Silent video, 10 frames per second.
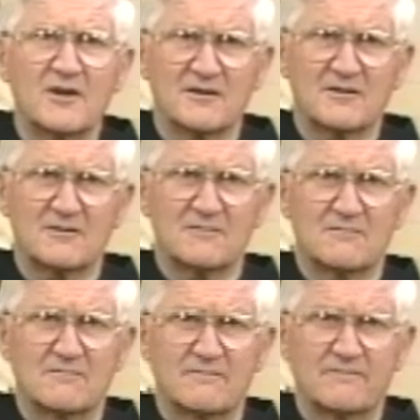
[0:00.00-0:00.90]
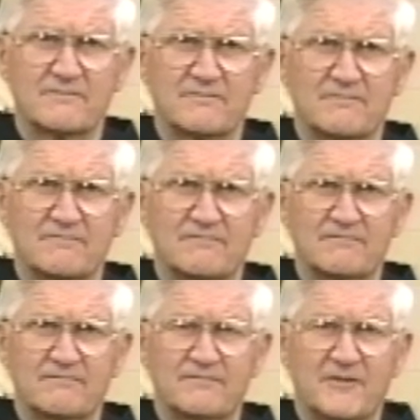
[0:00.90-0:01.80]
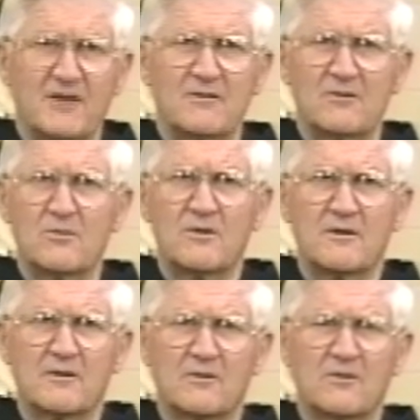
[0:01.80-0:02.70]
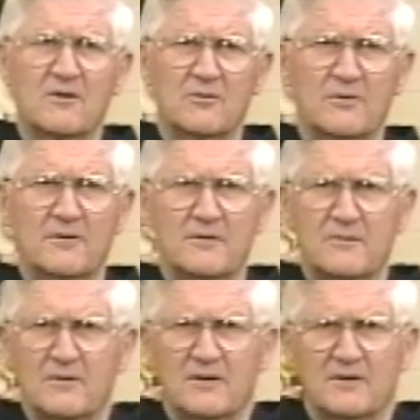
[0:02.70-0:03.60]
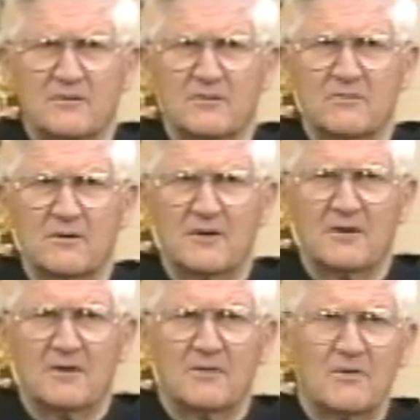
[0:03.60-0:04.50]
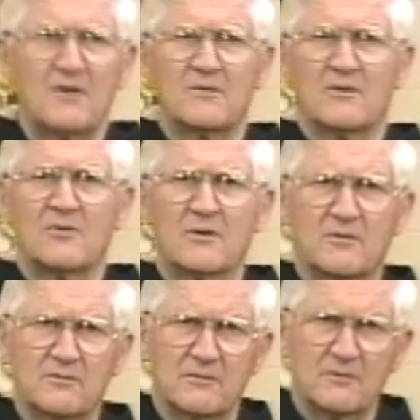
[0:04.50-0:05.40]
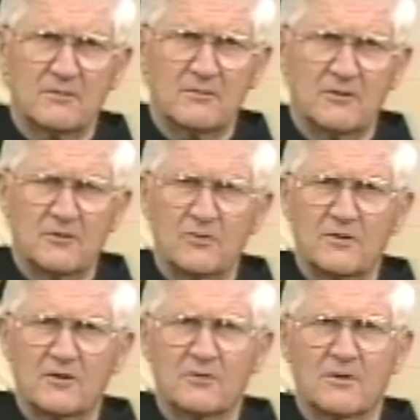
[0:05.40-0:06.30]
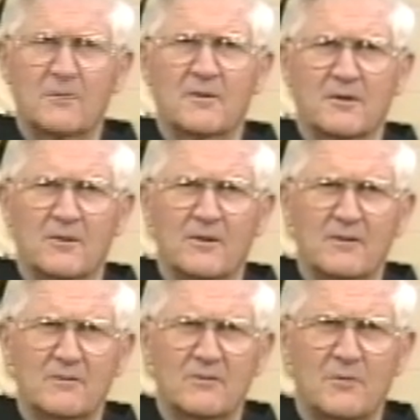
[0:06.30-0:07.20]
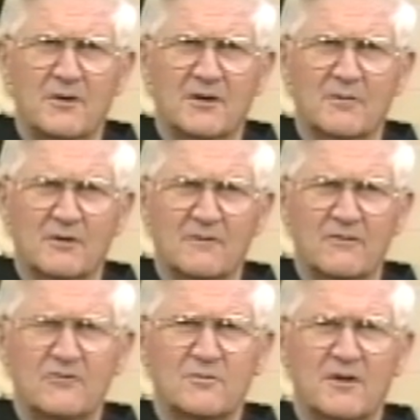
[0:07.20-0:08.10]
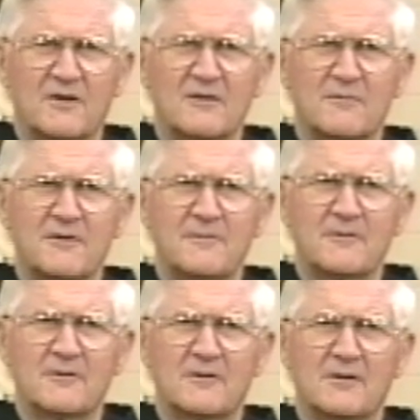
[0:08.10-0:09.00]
us. They don't know where they're going or what they're doing, and so we don't know what we're doing or where we're going. We become confused by other people.